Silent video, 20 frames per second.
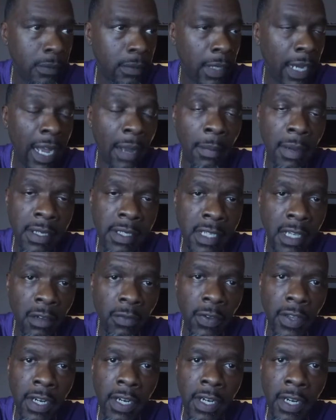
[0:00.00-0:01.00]
I
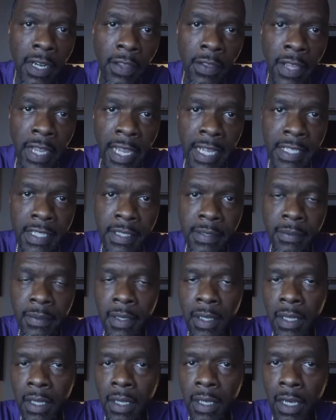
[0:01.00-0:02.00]
myself and another agent,
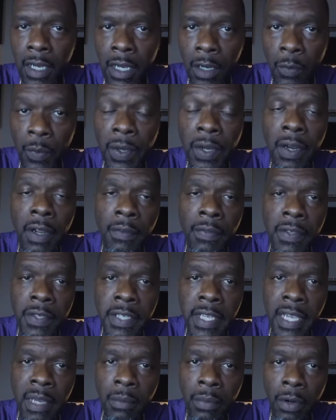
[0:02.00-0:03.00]
we're of the
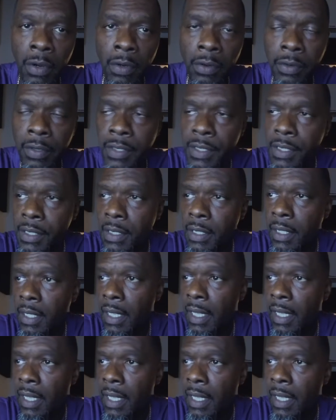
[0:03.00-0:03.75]
same brokerage,